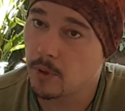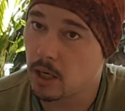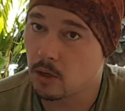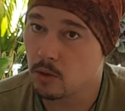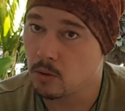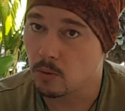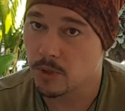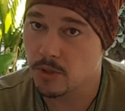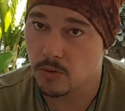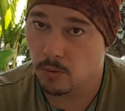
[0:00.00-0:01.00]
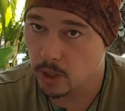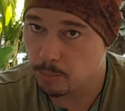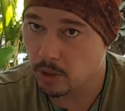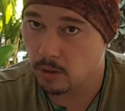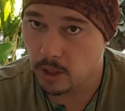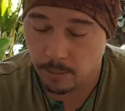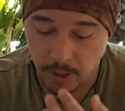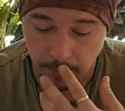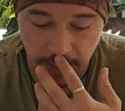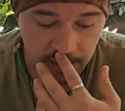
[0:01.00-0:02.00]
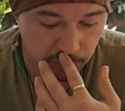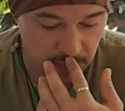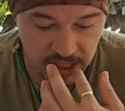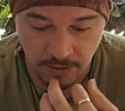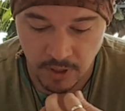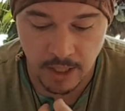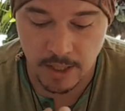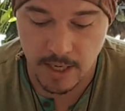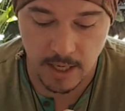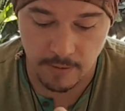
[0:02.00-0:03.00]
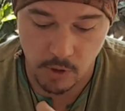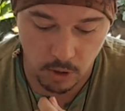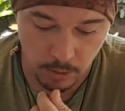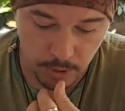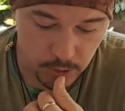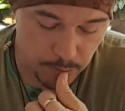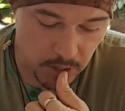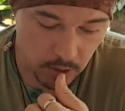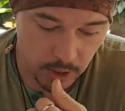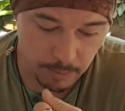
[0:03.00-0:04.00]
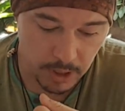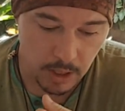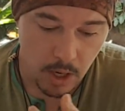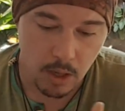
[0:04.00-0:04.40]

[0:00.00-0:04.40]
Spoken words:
Agung, which is right behind me, about 17.5 kilometers behind me.